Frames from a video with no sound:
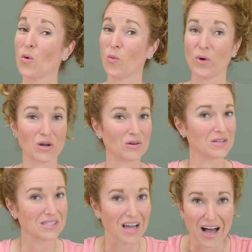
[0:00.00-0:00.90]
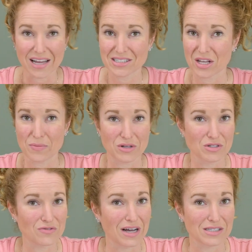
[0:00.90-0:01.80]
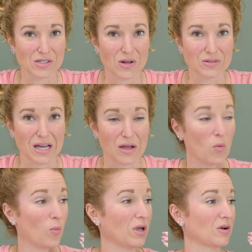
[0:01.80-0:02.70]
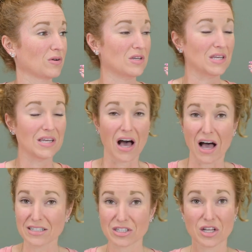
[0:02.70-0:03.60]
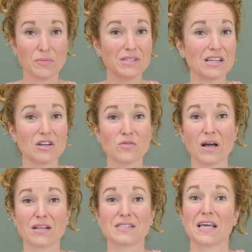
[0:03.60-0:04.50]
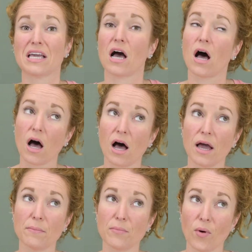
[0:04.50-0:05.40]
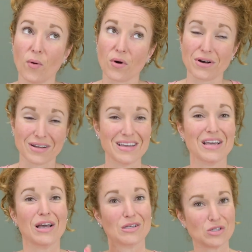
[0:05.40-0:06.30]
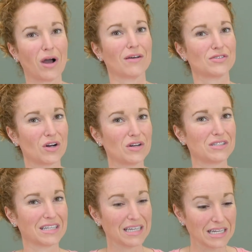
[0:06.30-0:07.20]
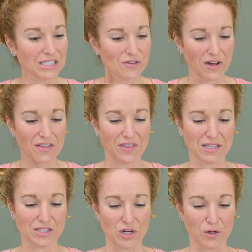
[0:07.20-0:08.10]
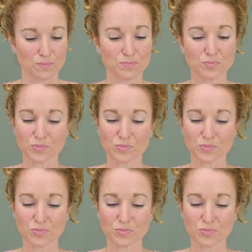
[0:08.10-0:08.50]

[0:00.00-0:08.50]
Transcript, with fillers: we are not gonna be on devices all day. We are not gonna be sitting around saying, I'm bored. So I've started to lean in to find things to do.